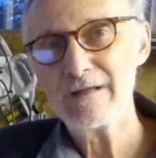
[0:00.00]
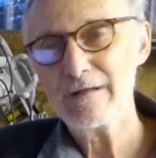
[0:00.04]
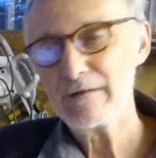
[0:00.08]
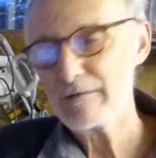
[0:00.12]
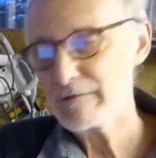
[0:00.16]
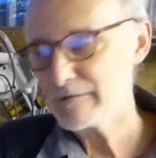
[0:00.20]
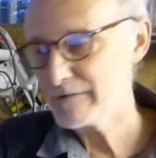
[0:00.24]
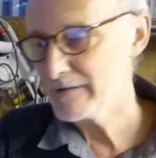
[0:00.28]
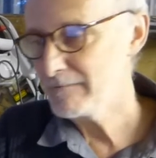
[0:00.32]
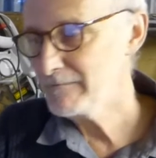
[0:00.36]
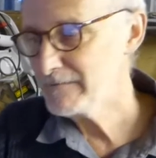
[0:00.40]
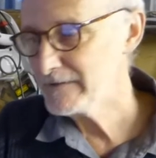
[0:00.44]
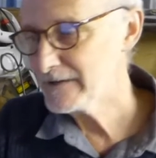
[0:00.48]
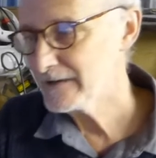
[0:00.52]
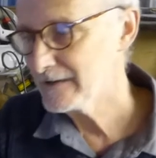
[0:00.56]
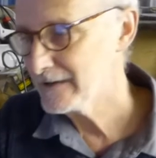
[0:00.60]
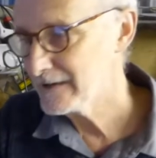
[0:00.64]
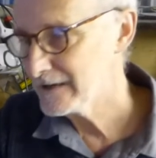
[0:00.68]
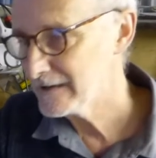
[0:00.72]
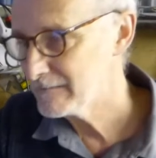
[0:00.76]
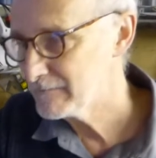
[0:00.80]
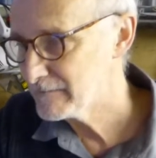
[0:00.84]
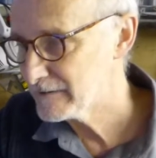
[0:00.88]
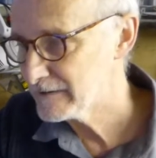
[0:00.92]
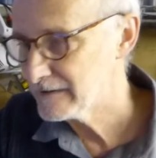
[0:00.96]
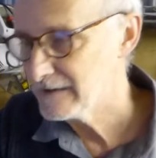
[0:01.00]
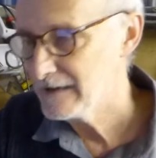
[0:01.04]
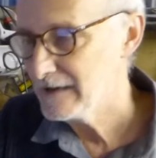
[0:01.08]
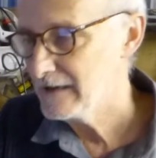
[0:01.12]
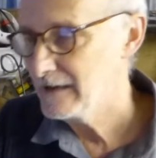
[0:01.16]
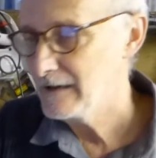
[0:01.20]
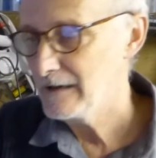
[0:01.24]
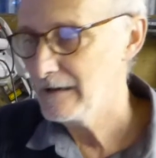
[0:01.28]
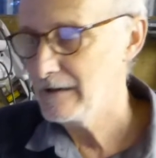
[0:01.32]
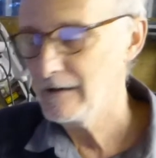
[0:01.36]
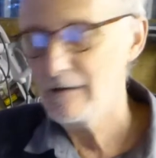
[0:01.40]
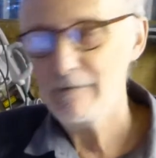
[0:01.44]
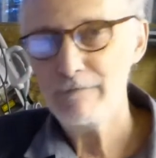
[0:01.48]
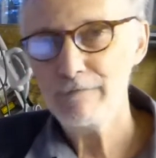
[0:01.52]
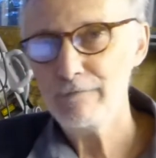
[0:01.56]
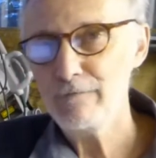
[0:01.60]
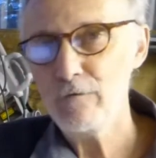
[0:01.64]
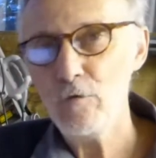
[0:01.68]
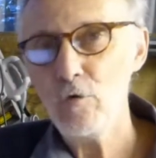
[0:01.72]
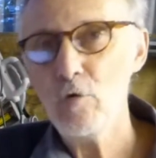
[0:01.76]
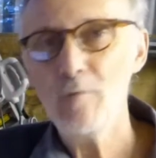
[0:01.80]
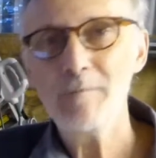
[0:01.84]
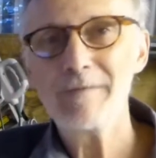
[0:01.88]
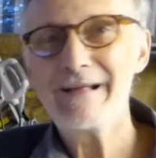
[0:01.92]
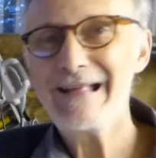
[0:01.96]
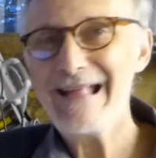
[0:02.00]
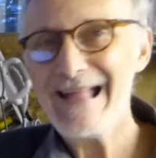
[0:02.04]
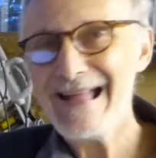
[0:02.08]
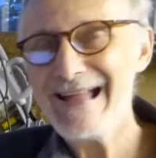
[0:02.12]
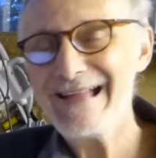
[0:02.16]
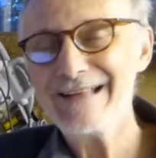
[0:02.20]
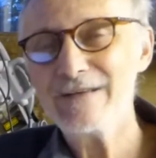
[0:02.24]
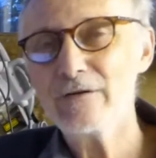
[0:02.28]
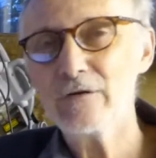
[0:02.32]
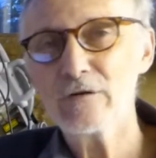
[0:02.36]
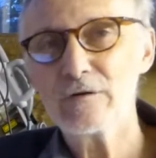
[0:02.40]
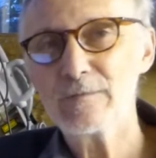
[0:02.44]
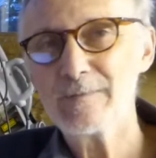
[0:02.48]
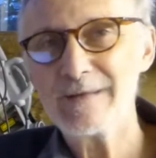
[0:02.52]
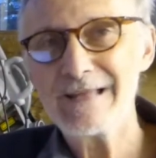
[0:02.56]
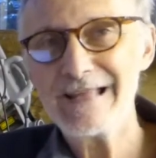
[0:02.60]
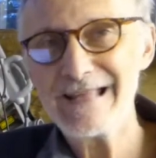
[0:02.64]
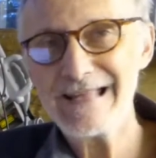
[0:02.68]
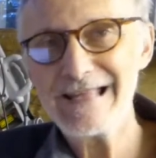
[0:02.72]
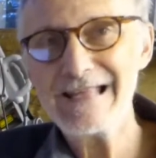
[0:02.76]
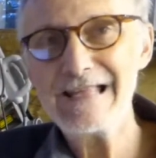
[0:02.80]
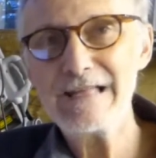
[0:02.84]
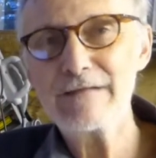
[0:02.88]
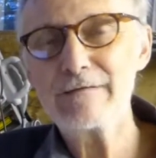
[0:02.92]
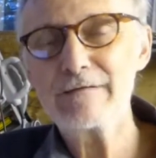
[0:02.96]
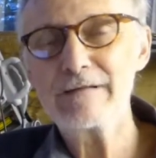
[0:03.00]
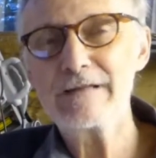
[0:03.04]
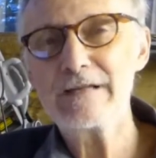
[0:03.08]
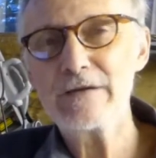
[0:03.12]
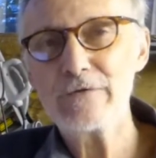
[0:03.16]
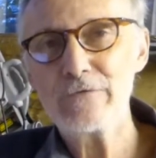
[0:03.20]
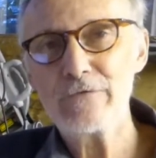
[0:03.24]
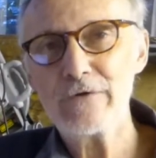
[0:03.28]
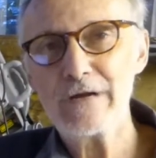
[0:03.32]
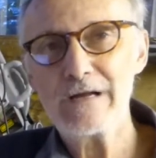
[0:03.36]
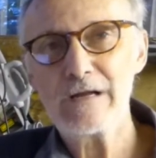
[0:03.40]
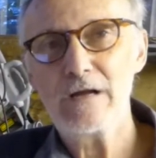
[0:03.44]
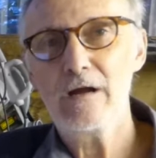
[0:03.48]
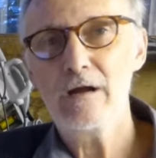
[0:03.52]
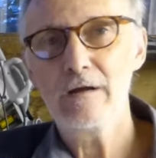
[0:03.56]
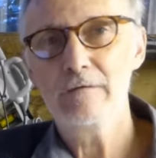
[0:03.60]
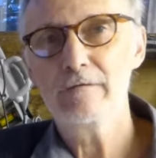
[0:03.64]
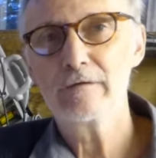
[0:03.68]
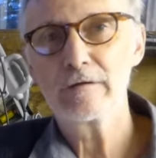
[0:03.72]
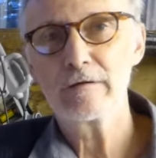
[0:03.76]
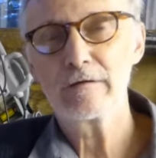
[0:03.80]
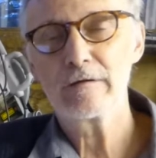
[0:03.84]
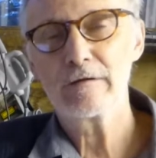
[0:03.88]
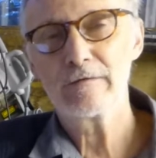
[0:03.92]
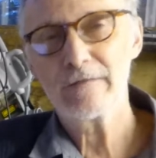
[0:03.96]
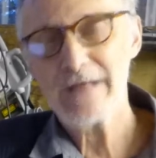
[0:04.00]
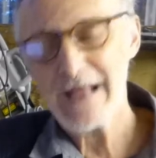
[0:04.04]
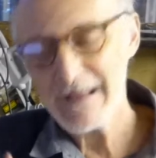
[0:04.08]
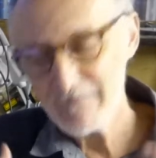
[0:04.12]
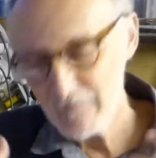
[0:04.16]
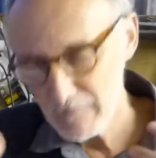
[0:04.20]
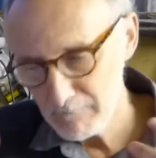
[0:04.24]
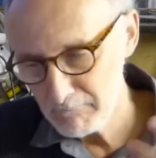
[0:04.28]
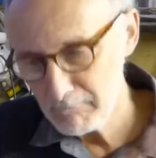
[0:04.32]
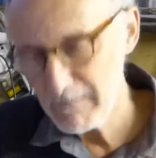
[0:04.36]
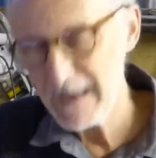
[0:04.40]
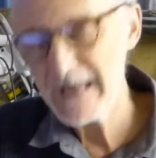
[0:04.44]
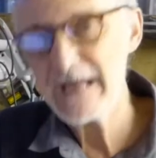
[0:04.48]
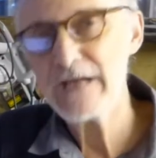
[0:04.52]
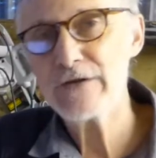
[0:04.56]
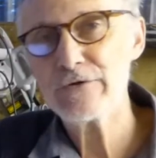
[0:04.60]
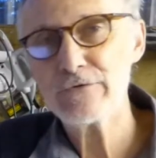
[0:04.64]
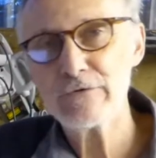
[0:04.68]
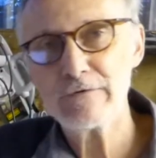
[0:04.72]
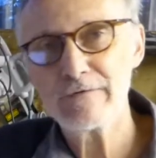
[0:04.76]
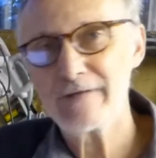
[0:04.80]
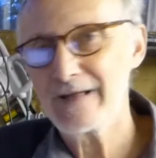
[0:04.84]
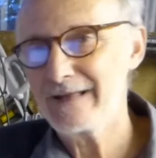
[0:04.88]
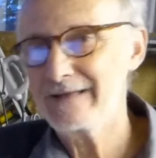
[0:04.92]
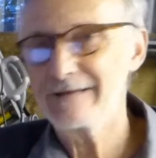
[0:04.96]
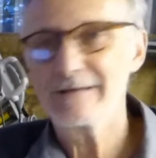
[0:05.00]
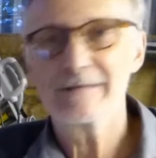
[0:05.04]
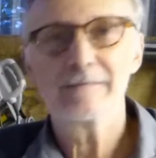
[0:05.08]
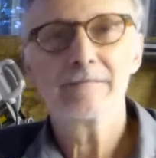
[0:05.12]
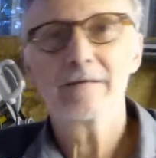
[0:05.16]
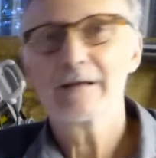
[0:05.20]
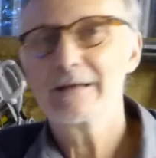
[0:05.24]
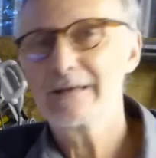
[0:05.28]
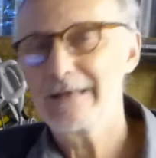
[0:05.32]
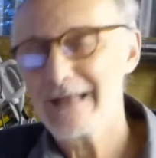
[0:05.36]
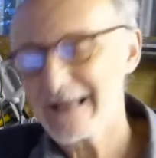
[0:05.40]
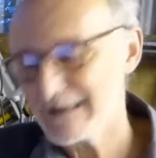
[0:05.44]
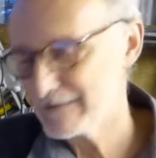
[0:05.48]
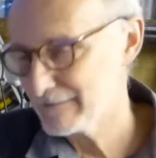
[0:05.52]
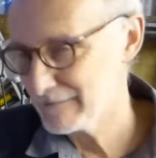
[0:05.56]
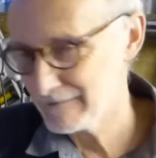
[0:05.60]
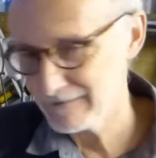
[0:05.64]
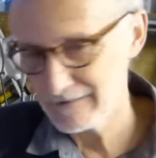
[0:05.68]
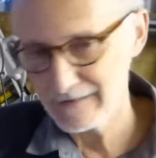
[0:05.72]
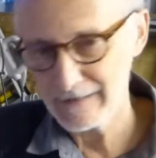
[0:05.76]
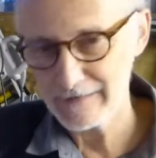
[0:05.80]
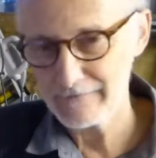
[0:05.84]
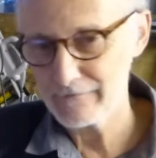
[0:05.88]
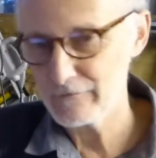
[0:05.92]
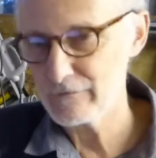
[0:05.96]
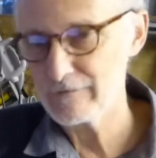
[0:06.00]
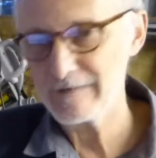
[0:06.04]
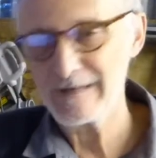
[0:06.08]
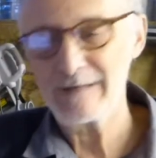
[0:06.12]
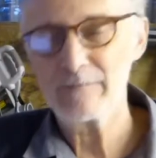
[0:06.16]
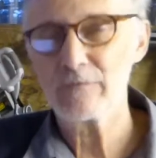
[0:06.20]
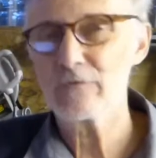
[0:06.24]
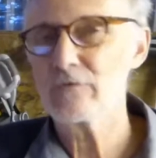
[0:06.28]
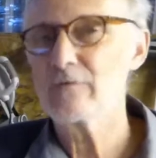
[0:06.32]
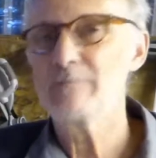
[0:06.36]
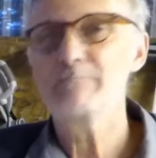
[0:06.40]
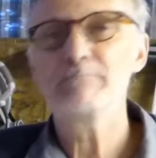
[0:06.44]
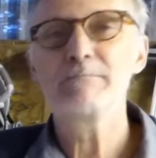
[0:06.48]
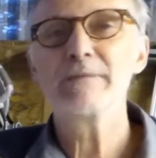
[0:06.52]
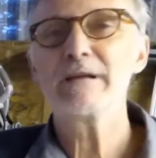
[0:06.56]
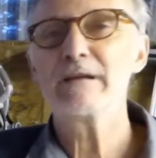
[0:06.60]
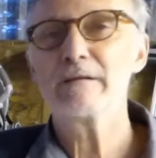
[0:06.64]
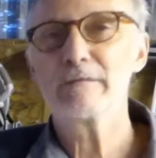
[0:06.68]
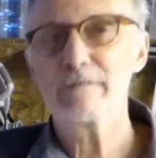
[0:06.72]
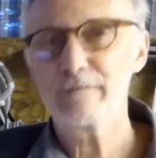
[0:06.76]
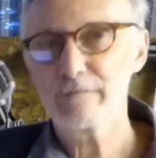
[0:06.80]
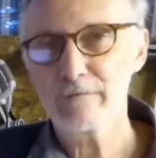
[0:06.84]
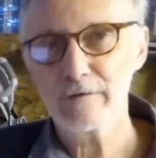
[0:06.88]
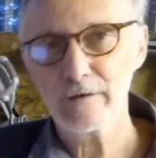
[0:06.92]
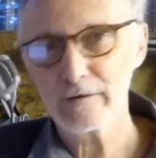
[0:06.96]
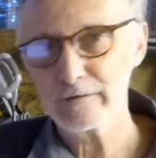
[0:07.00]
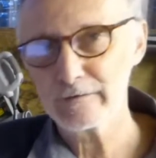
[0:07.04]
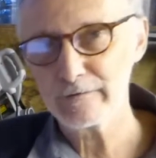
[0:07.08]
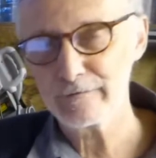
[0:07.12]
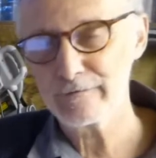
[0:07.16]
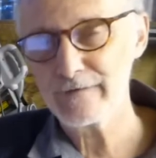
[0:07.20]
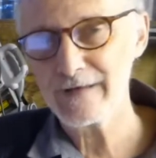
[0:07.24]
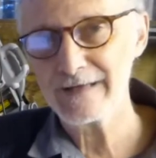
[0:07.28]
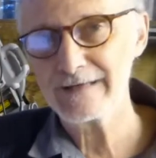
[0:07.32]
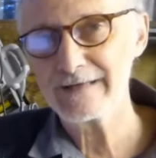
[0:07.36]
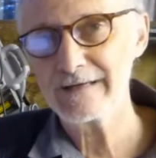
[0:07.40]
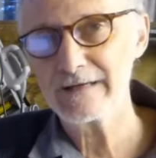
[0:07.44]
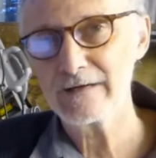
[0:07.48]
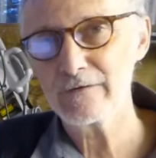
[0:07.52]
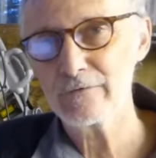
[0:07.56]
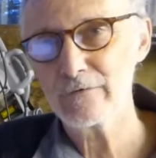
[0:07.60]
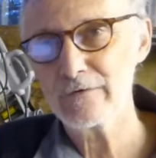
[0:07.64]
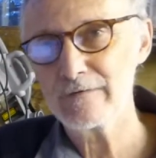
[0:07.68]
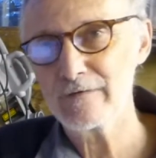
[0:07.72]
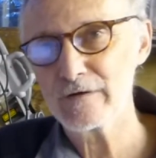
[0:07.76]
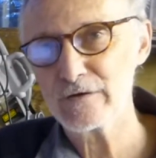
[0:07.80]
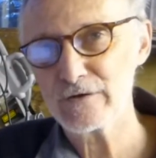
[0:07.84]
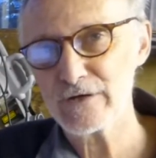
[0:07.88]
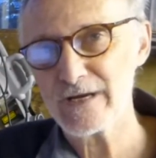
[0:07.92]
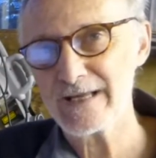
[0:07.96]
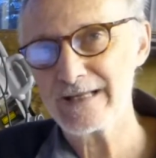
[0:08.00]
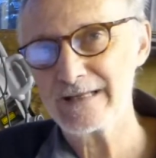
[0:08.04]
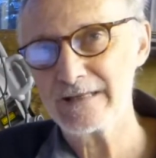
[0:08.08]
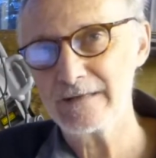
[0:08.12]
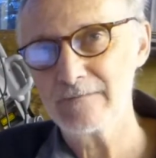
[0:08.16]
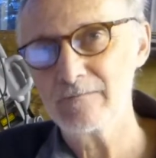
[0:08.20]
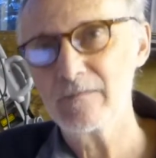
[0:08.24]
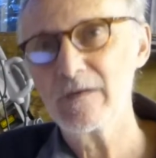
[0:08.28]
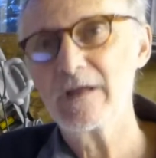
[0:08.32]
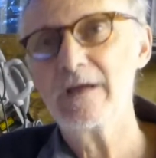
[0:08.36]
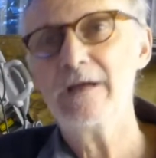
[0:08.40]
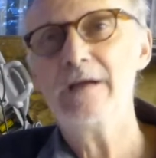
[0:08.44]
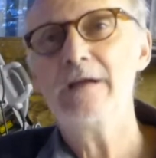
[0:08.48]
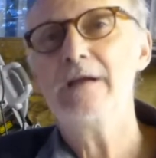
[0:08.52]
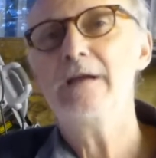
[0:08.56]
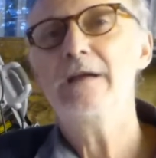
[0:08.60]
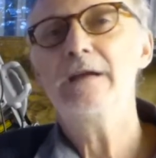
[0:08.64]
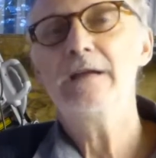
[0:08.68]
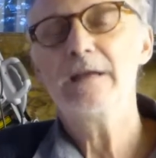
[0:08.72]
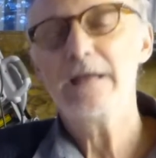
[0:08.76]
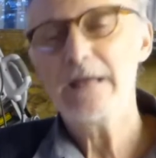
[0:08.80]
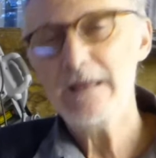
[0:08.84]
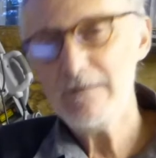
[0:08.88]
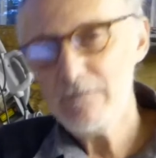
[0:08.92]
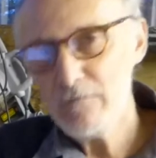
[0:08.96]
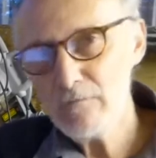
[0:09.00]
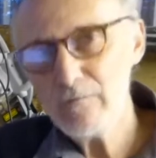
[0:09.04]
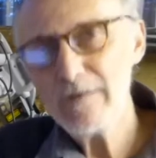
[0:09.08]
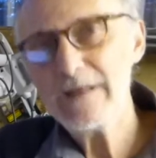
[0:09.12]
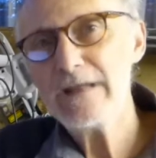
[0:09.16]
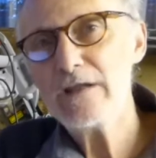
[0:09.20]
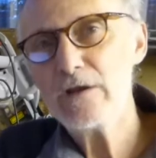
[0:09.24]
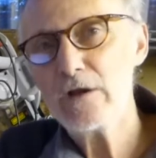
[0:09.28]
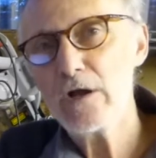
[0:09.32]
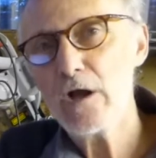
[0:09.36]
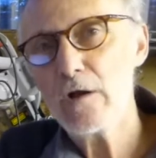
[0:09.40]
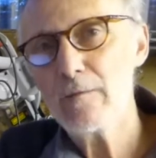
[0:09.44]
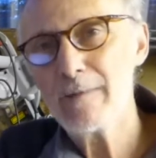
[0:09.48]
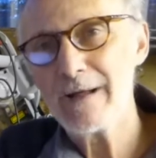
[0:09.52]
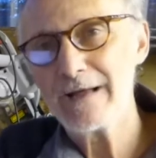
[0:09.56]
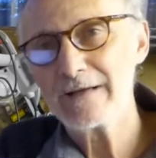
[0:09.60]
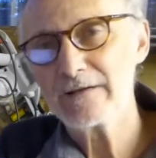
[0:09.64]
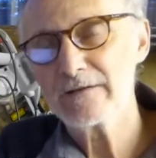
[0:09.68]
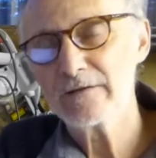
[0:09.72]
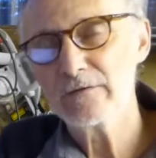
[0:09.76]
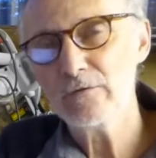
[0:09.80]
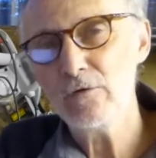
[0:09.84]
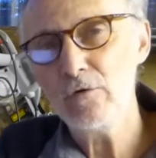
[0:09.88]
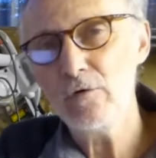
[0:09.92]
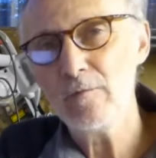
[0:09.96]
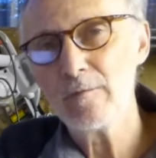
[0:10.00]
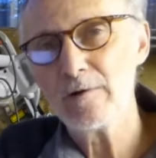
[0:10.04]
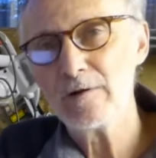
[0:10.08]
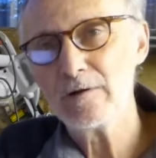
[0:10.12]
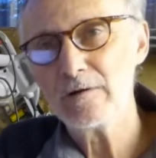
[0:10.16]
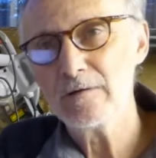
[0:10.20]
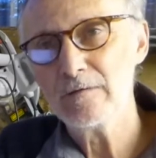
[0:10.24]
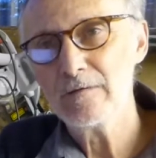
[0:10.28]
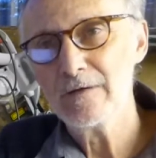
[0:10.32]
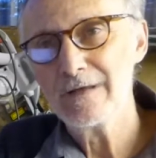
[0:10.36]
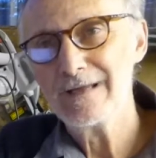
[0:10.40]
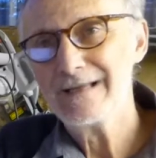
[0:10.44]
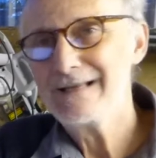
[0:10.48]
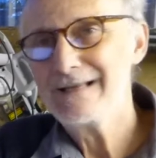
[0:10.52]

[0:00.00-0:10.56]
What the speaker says: Sometimes a form cannot be easily recovered. So if you have a major event, a landslide for example, or a big flood affecting a river channel, even when you go back to normal,